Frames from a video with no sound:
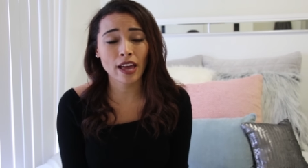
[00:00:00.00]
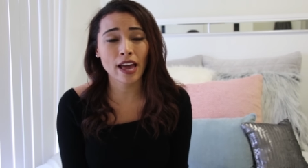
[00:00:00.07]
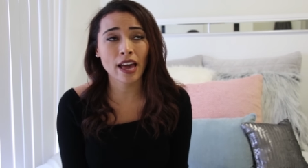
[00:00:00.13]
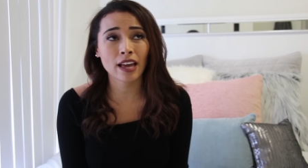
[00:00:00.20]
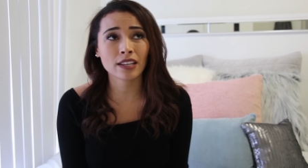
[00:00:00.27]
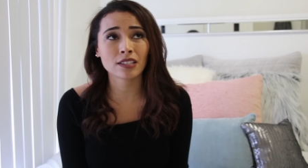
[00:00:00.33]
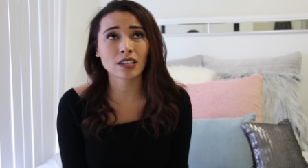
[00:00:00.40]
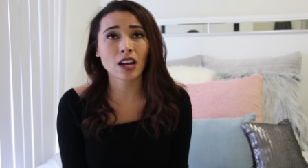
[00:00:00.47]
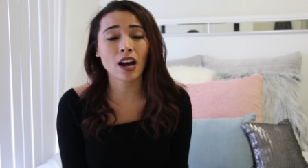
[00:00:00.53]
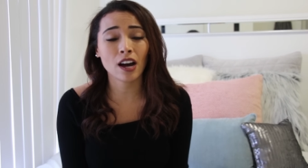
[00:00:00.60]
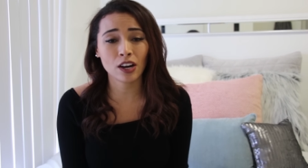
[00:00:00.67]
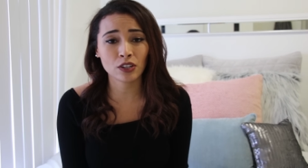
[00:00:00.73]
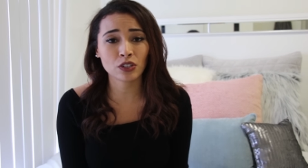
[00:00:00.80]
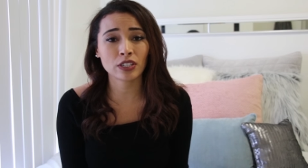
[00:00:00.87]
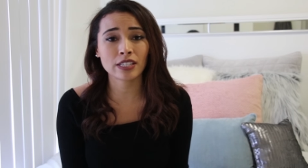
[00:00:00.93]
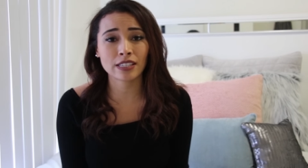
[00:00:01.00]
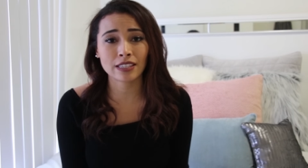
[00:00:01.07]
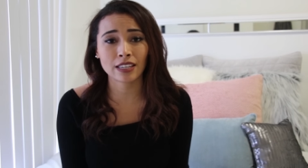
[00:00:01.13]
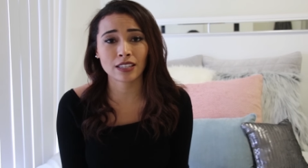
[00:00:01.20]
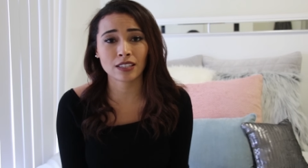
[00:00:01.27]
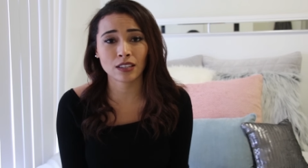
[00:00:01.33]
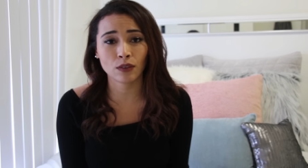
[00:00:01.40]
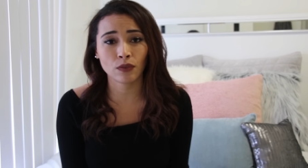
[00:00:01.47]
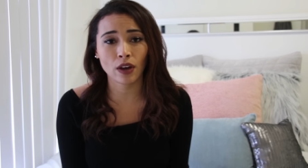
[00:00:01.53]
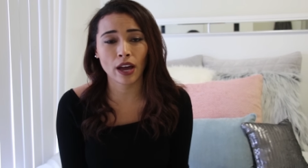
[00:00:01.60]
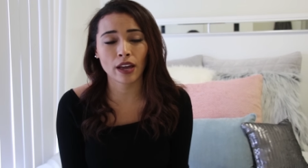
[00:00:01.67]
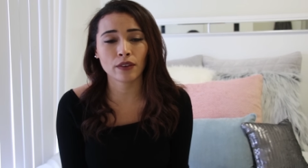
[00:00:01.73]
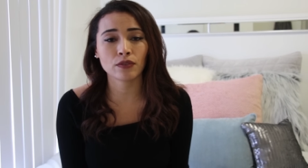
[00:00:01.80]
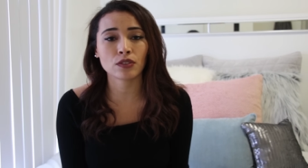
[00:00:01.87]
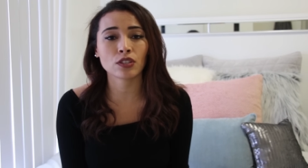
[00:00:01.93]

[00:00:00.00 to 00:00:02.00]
at 165.